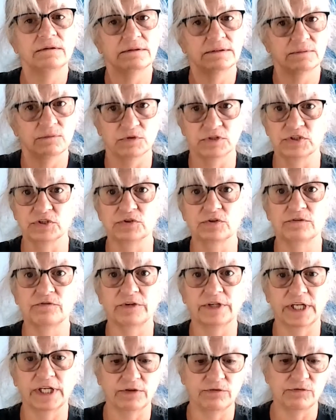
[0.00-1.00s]
which is good for
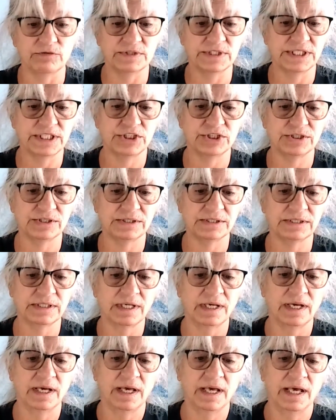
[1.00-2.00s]
getting through the stitches.
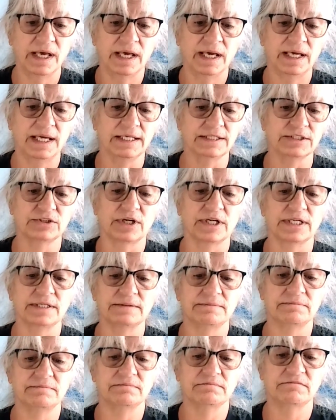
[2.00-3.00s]
And it's got a
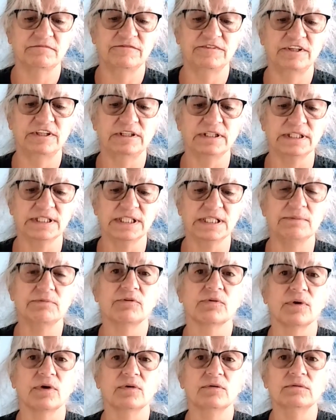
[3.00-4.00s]
fairly deep
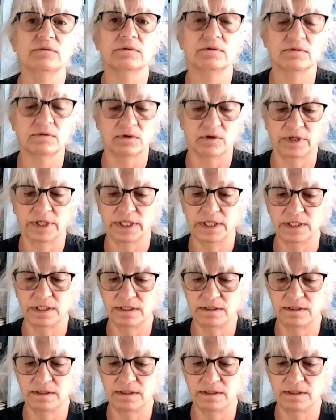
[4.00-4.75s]
throat on it.